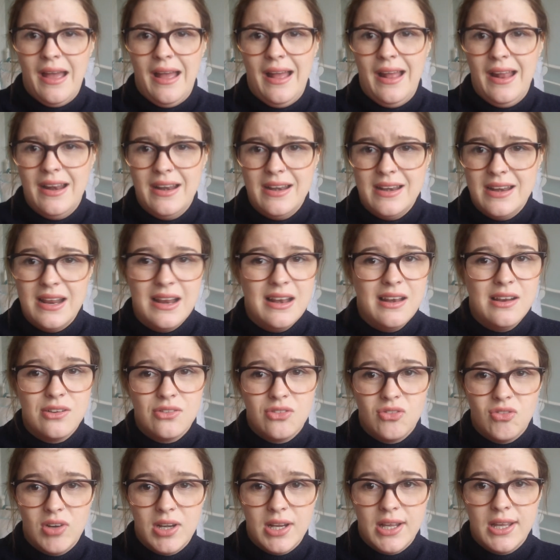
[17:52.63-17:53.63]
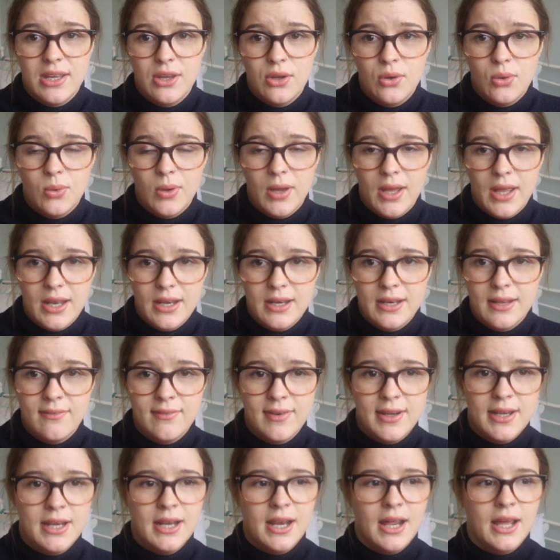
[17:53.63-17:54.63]
and it looks really cute and I
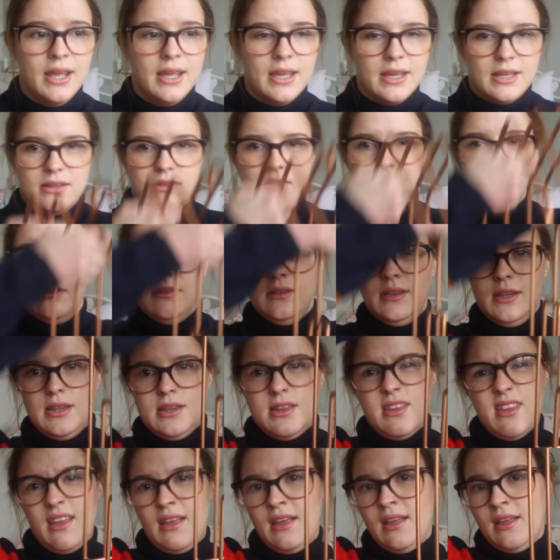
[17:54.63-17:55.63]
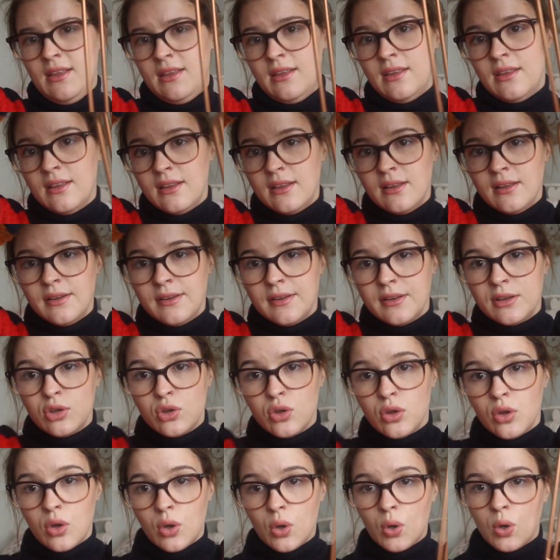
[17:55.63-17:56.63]
really like it, so that,
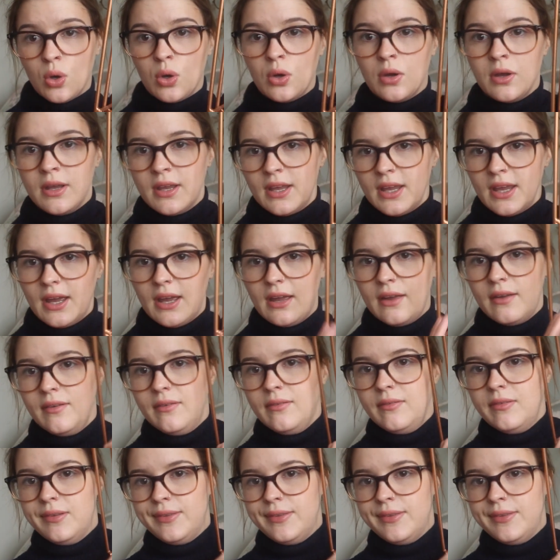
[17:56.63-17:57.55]
yeah.